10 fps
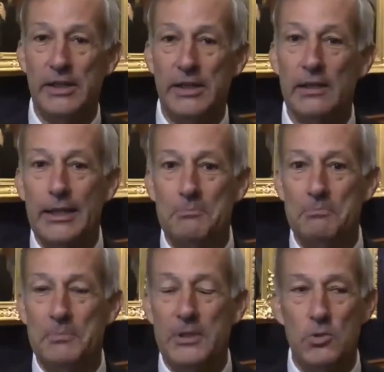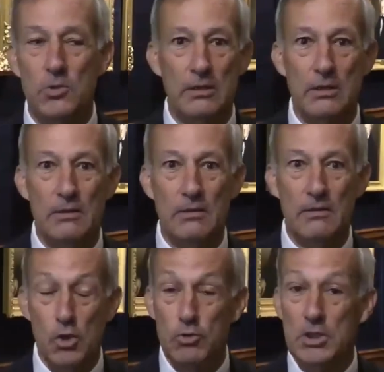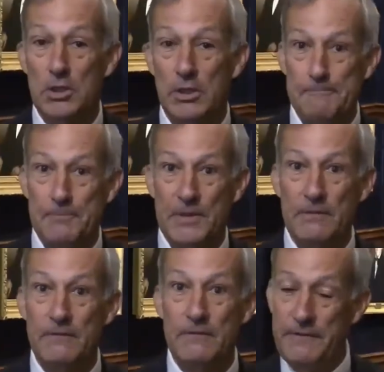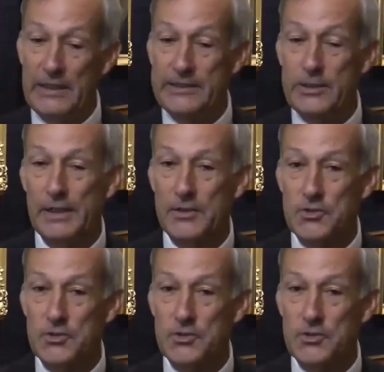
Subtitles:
between the Union League, Philadelphia history,